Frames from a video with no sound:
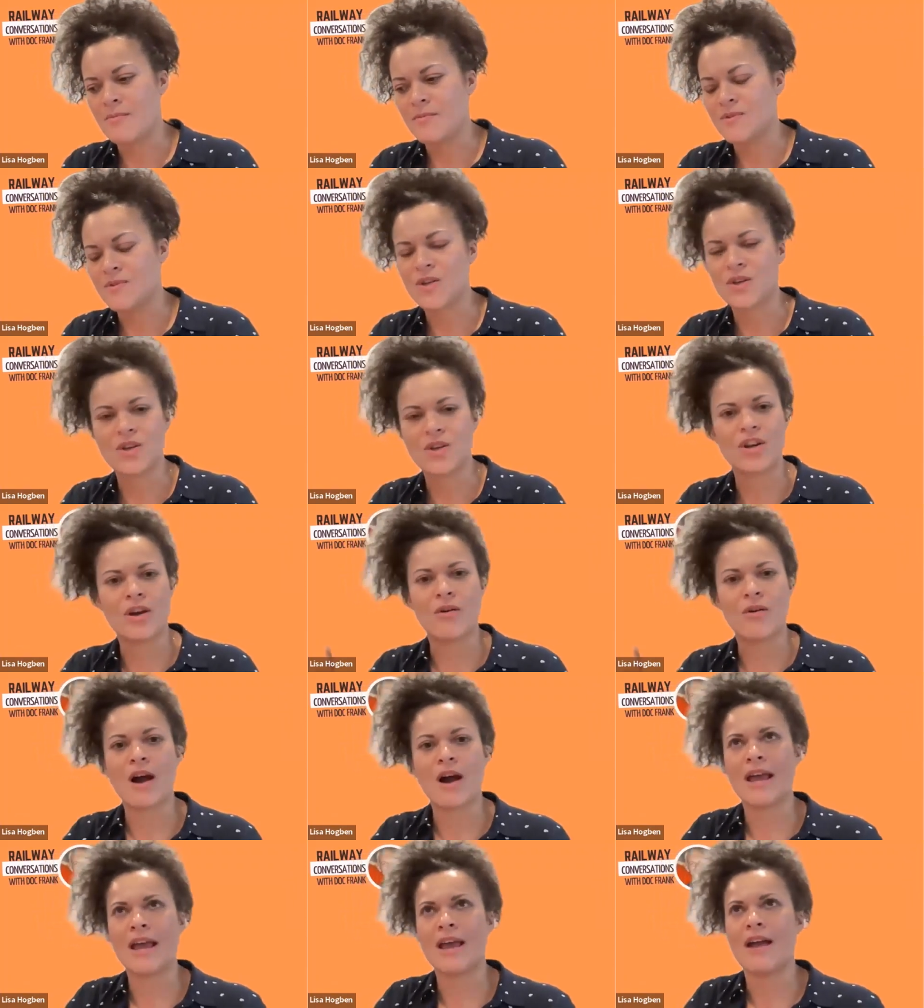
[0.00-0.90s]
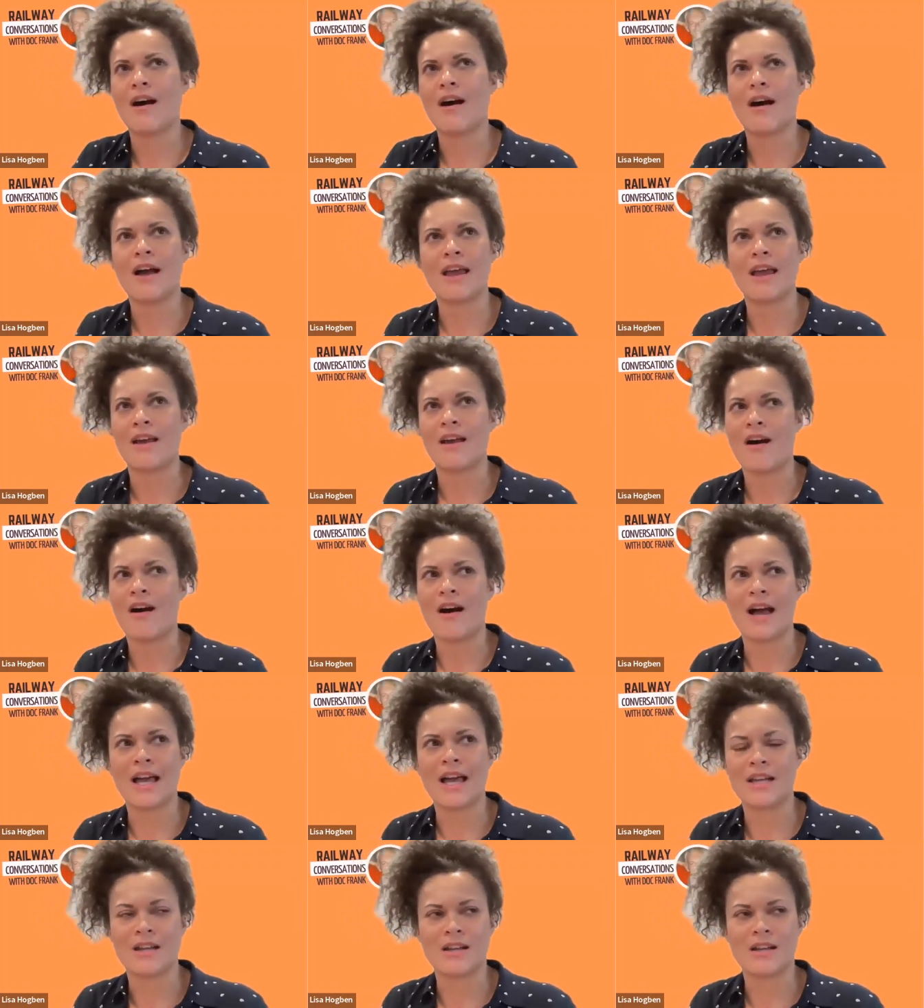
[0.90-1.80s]
So, you know, I
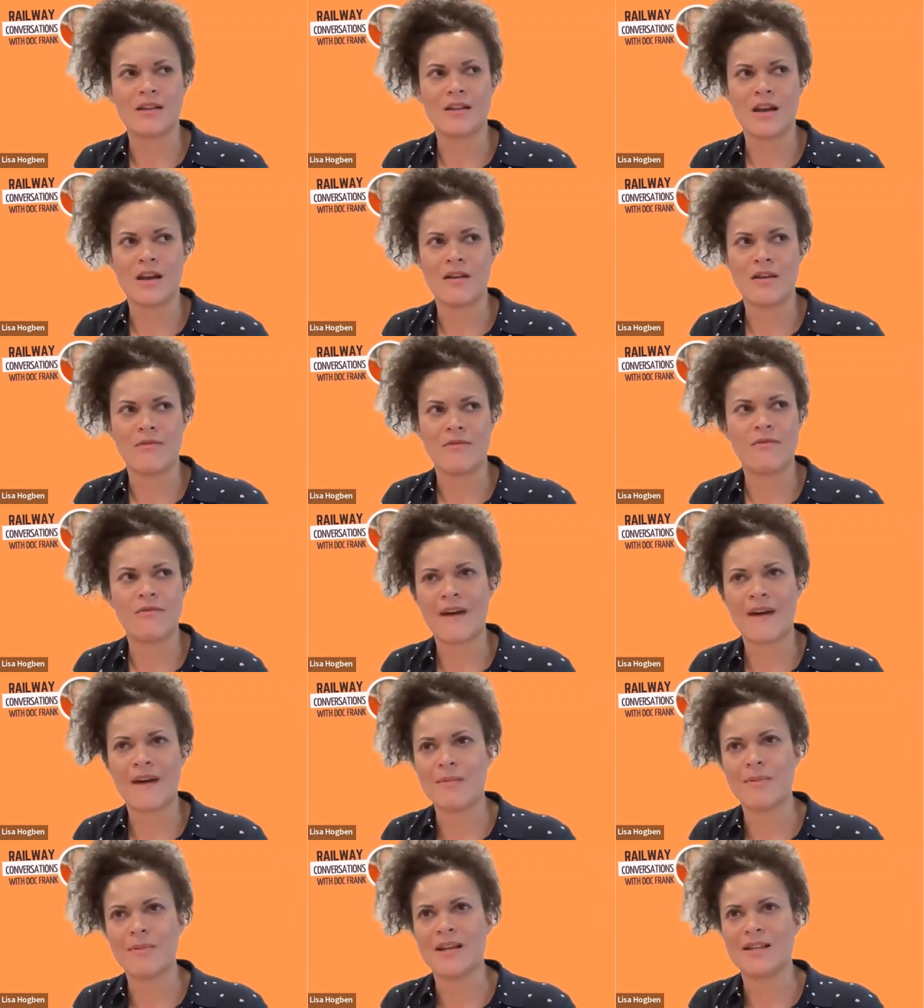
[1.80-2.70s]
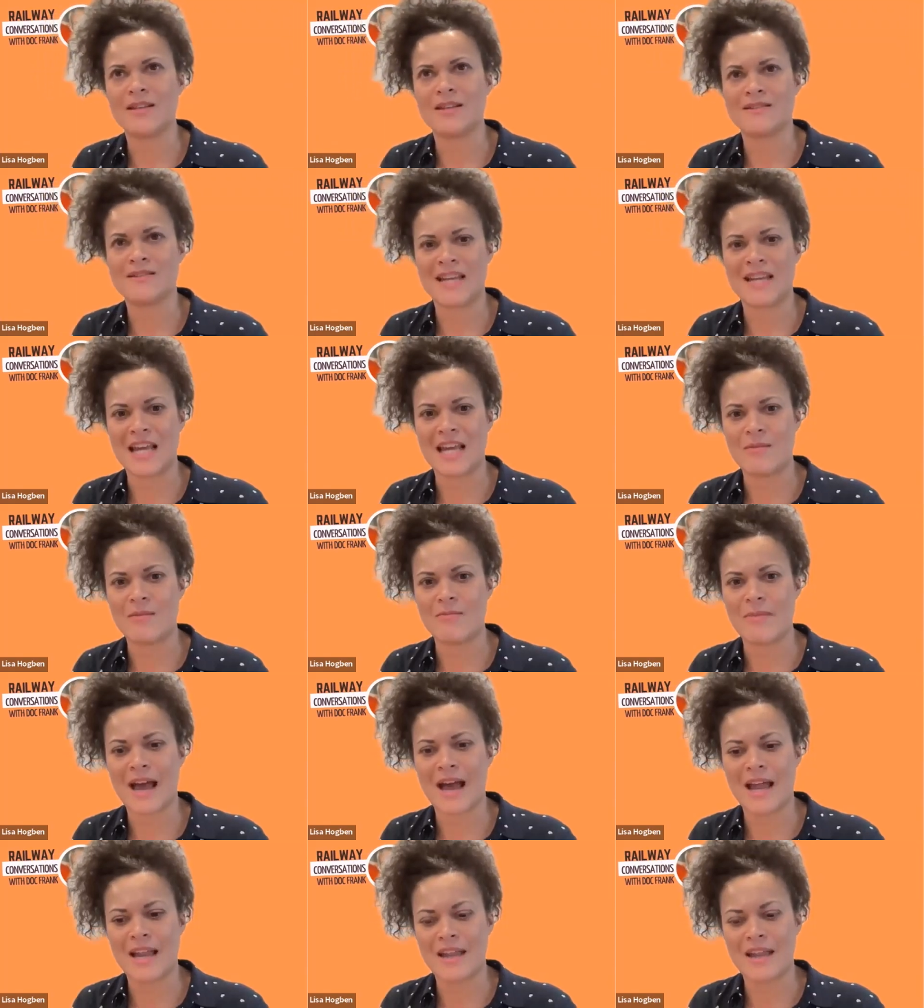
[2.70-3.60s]
hired a fabulous
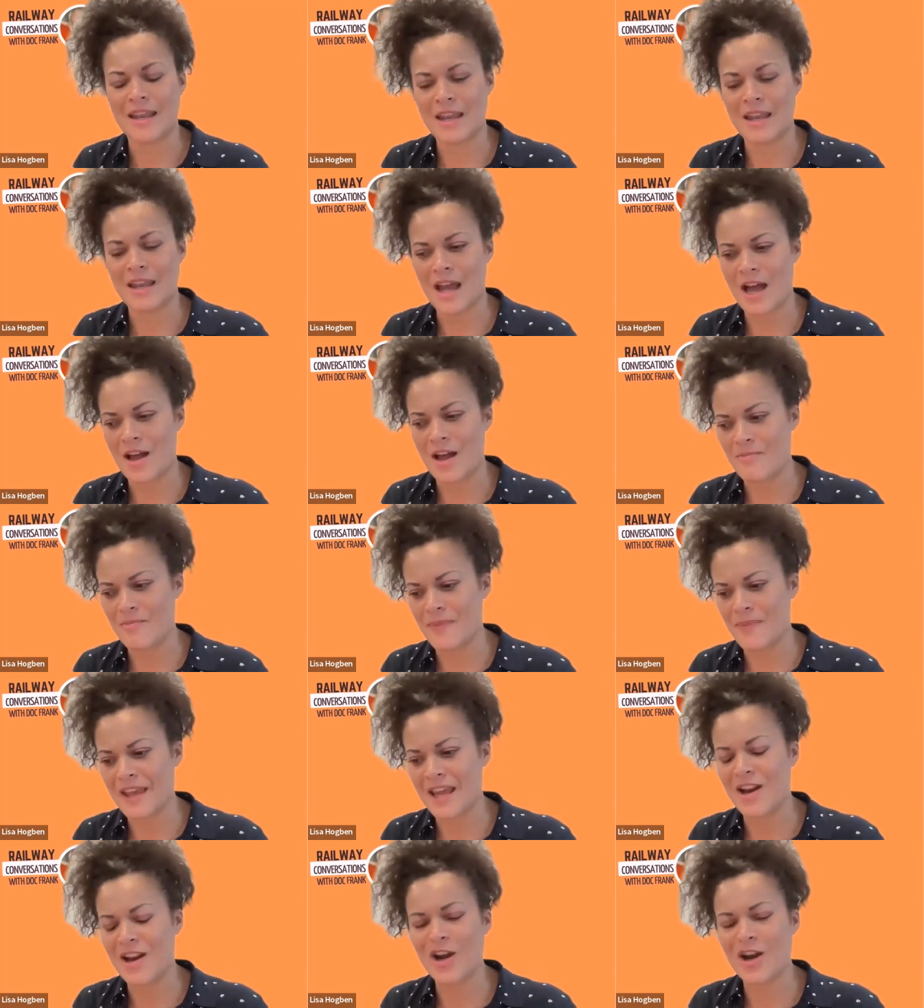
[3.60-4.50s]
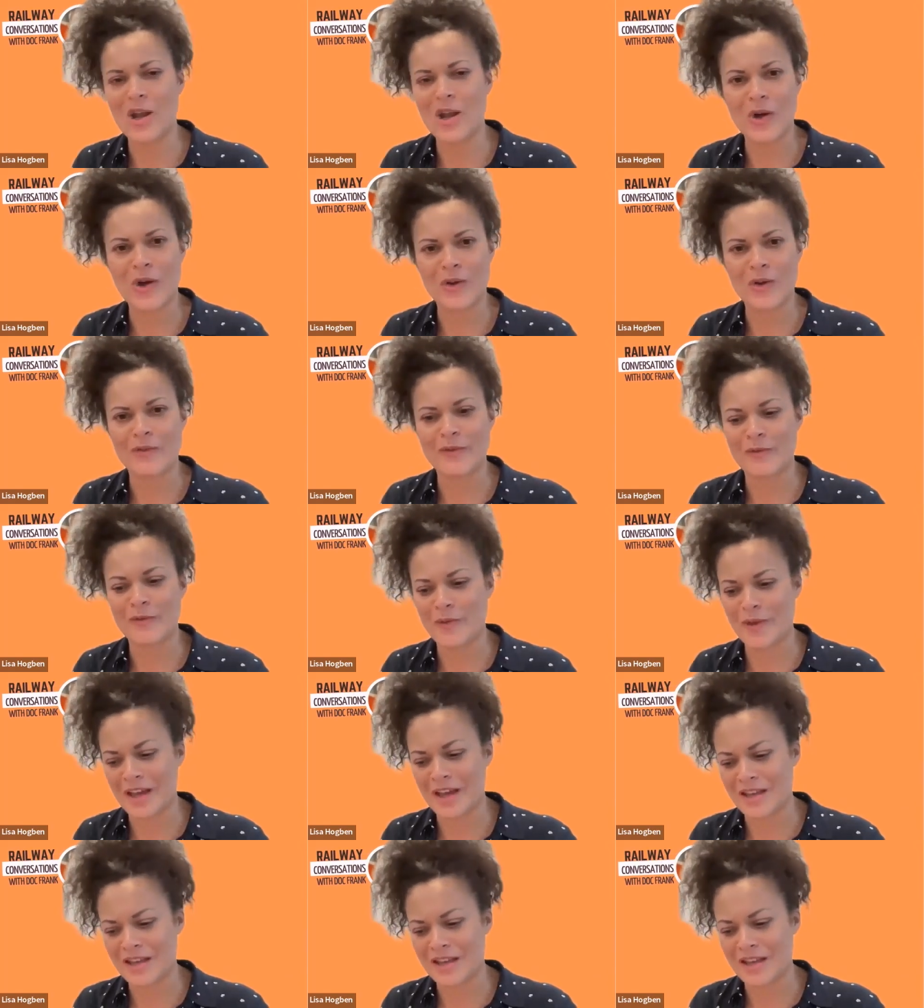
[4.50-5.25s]
team, and in a lot of